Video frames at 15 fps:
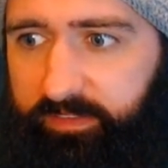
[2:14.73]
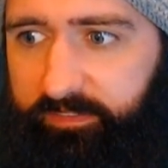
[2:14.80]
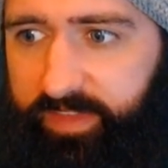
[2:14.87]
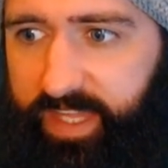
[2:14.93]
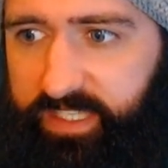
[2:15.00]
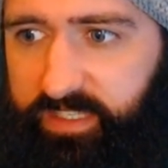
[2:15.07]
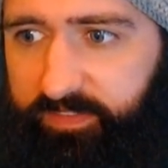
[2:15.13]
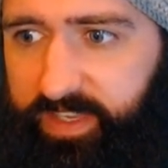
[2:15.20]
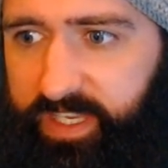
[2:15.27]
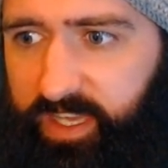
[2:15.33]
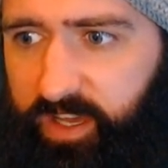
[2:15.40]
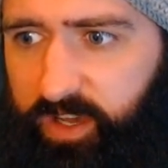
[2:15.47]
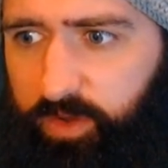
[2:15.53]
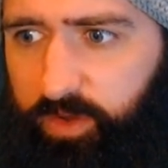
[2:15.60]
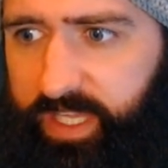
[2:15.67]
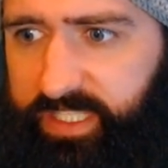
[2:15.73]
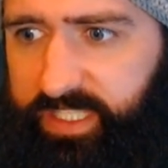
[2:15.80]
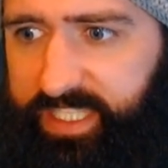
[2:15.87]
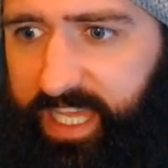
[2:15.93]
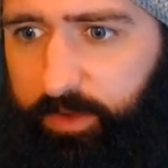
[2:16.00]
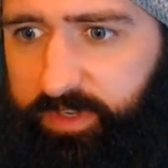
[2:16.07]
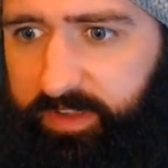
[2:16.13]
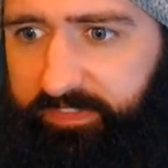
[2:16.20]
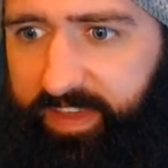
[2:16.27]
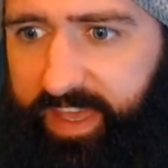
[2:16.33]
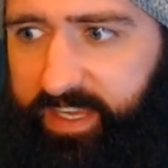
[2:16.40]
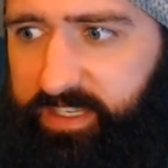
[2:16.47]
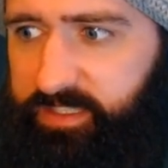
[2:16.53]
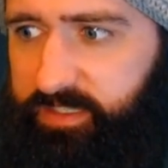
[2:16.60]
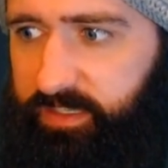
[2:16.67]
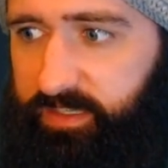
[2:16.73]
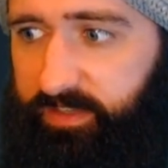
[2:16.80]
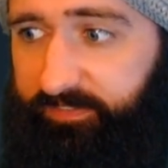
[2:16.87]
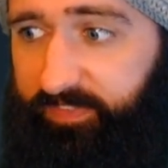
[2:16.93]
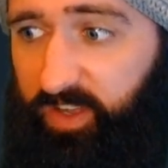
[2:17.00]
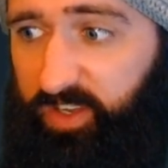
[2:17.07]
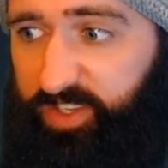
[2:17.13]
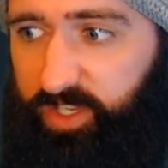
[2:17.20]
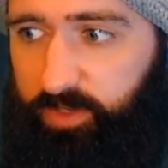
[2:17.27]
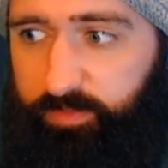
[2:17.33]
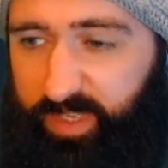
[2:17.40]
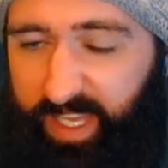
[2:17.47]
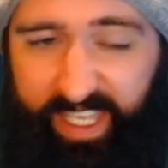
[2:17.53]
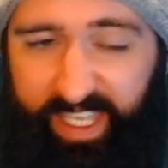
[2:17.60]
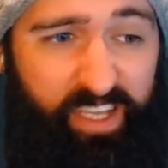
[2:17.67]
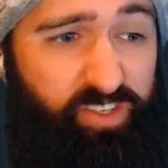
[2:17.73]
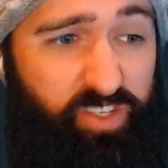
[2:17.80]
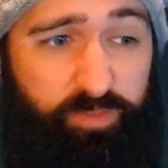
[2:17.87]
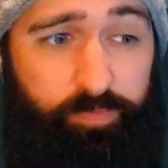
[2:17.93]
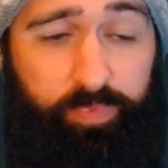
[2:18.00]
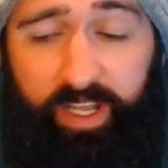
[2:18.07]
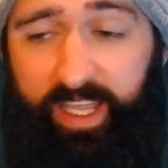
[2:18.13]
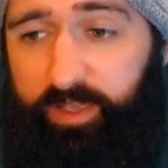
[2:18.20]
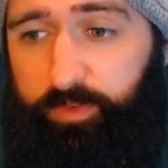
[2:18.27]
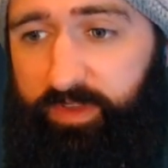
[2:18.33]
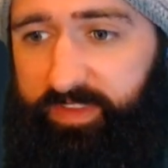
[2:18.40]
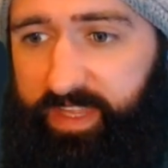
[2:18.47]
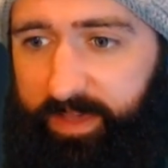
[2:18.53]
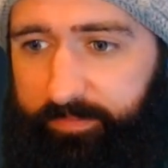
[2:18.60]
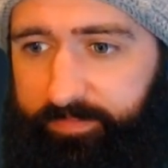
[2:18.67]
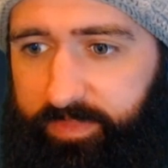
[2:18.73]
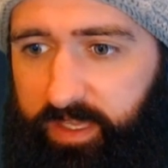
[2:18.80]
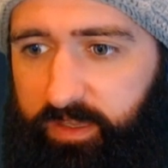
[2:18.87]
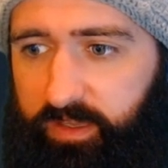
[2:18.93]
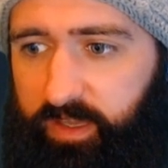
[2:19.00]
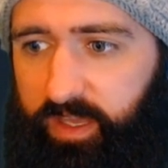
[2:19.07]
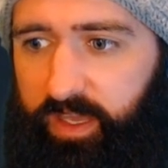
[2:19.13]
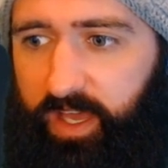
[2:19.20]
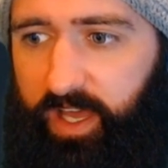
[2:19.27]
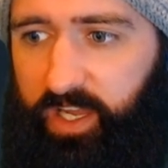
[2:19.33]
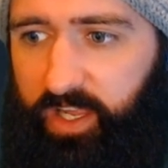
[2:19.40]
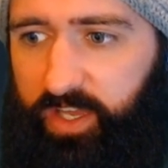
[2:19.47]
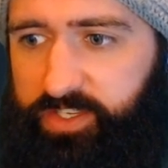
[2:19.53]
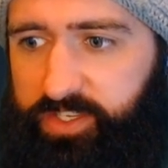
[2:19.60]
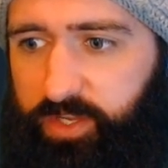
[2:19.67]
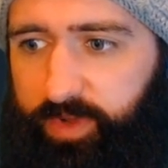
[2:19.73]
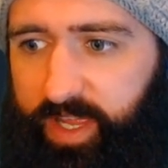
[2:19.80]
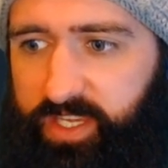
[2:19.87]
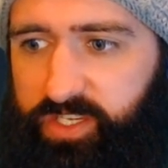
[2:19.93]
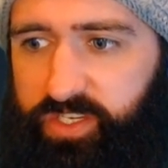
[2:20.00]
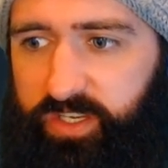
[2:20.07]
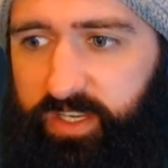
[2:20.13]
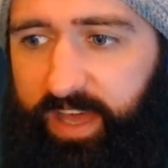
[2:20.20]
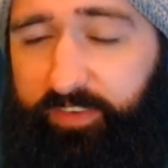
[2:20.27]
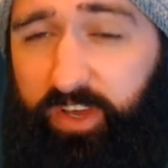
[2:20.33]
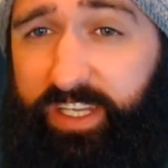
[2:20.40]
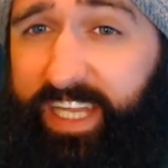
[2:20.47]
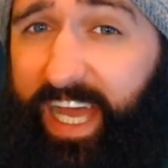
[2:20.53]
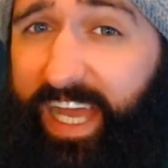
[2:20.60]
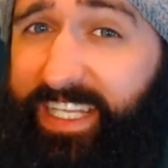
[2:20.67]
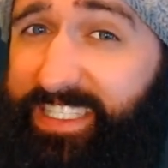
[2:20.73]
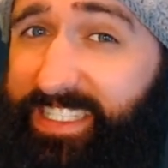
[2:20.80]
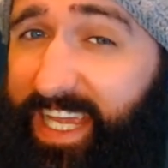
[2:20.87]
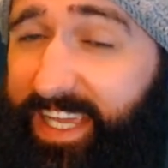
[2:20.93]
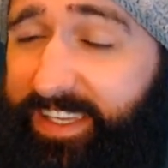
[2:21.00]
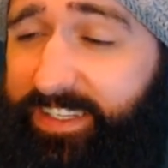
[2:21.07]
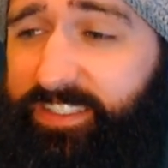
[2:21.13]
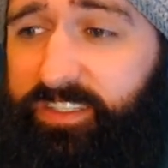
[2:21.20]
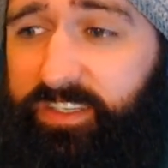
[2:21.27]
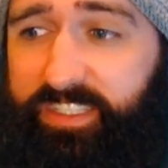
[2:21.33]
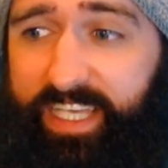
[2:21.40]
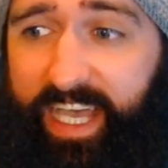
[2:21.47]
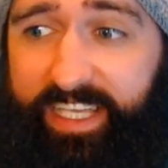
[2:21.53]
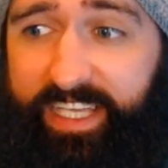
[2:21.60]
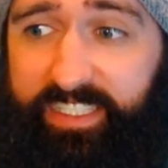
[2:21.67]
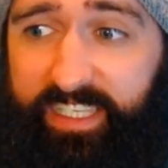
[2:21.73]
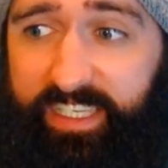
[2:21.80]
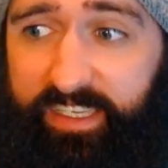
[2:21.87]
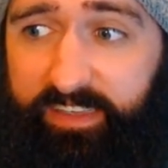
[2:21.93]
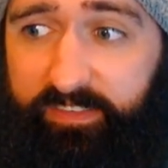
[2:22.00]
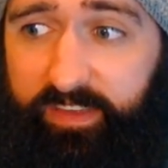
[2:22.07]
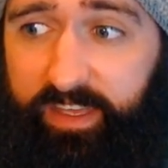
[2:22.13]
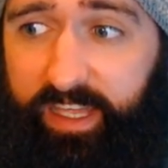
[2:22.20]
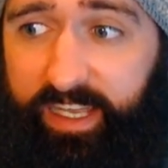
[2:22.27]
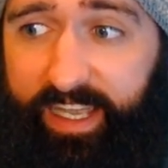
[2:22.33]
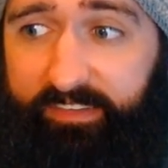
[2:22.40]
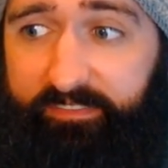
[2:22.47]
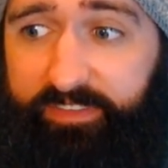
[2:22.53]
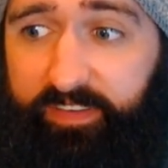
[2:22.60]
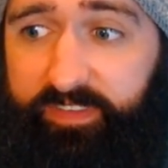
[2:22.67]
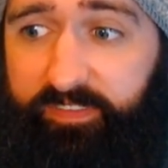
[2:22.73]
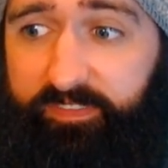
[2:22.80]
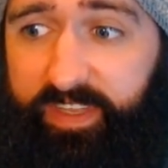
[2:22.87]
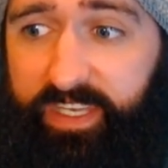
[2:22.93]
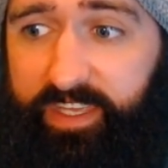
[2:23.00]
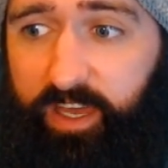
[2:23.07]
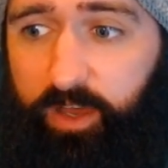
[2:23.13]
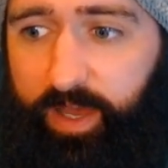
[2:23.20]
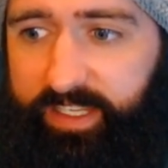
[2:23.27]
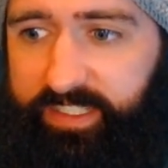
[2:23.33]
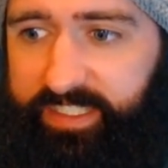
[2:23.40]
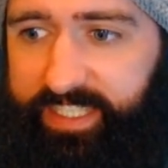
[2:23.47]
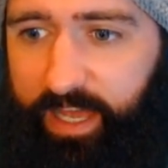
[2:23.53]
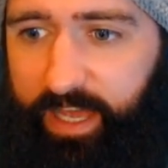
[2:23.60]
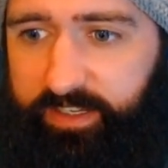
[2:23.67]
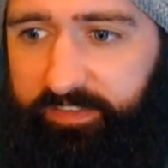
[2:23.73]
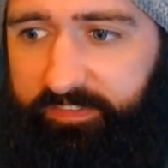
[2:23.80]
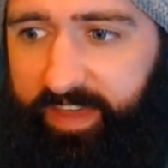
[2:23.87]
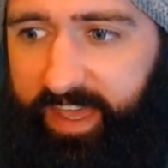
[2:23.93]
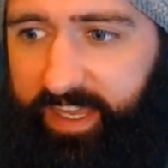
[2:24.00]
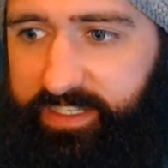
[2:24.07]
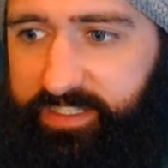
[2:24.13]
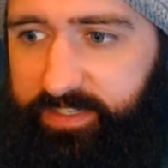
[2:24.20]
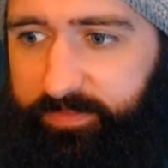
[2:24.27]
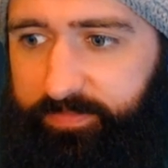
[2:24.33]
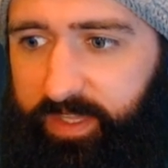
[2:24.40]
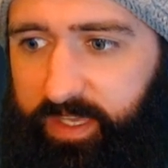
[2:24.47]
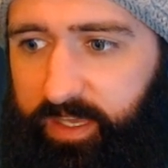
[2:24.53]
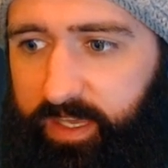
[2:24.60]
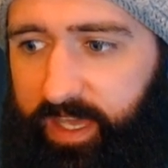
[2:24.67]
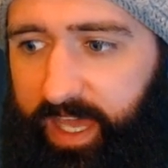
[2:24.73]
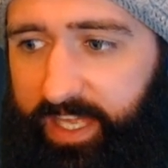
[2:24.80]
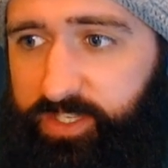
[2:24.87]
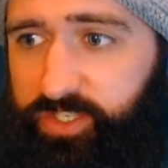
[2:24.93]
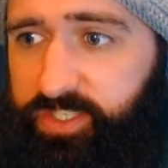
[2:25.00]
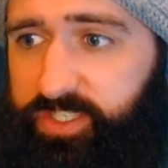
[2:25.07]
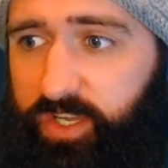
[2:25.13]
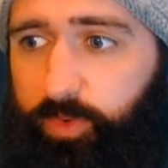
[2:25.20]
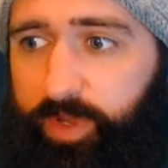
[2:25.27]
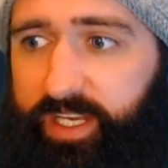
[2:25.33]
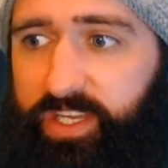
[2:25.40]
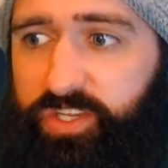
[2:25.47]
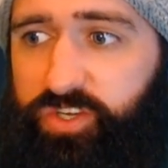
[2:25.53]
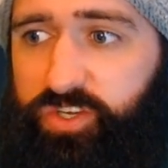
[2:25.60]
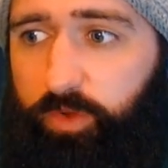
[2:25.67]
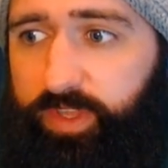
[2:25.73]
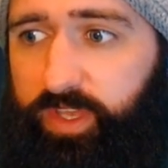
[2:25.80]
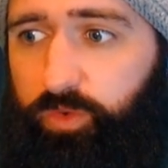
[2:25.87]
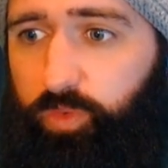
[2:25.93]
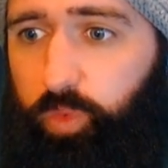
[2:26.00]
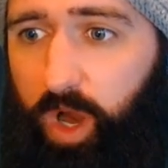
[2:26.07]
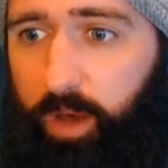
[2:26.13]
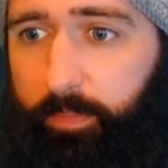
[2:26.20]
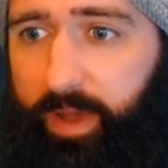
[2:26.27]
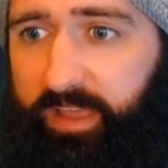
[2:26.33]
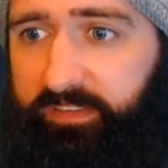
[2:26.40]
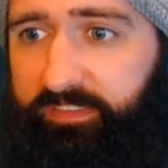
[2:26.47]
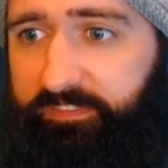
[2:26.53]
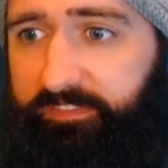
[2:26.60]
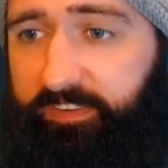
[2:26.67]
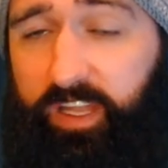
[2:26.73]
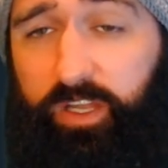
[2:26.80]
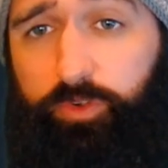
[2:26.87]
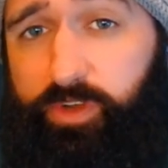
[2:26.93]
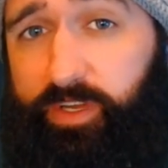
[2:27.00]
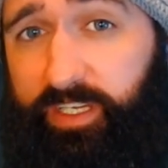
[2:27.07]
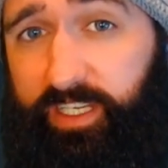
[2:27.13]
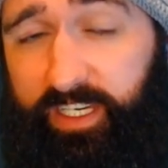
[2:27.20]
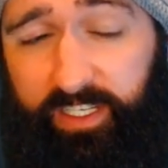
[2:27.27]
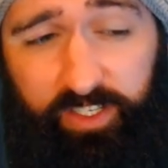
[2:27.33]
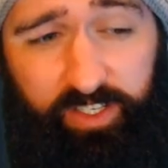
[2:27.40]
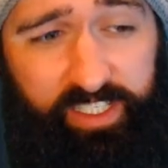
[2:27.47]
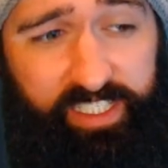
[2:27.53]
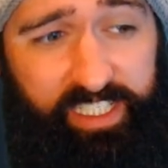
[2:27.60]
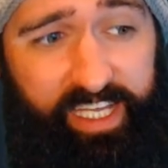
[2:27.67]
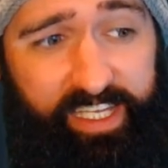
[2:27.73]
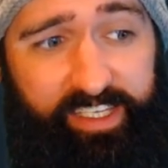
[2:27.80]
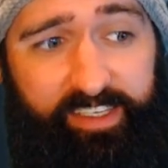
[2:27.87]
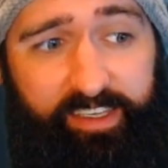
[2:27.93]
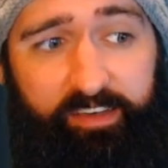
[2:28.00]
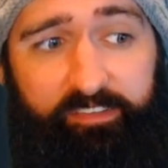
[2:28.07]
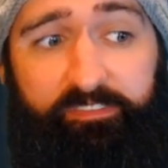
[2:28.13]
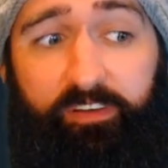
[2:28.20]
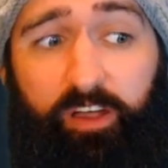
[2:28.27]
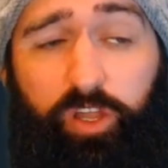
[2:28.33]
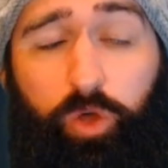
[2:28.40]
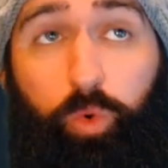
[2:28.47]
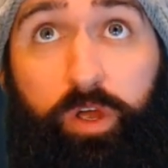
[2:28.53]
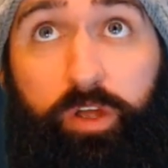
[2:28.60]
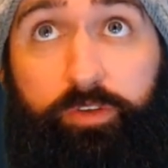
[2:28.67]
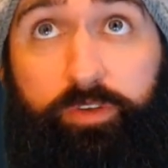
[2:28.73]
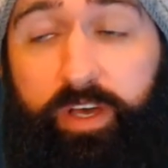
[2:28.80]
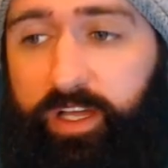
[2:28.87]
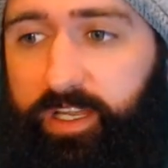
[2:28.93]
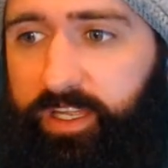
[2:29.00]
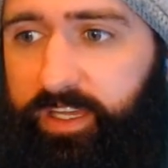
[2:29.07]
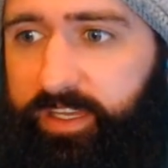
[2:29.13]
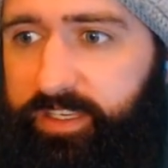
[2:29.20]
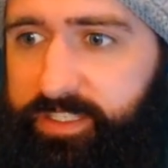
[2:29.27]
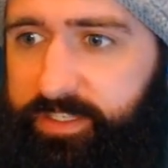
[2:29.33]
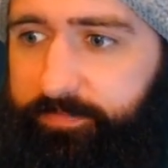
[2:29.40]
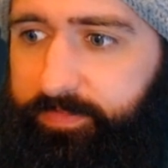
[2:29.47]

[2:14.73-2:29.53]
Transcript: there's the video, there's sound effect, the volume, again, just play with that. Alert duration, I've got 9 seconds because that is the length of the video and sound effect. And just to quickly show you what my follower alert looks like, follower alert,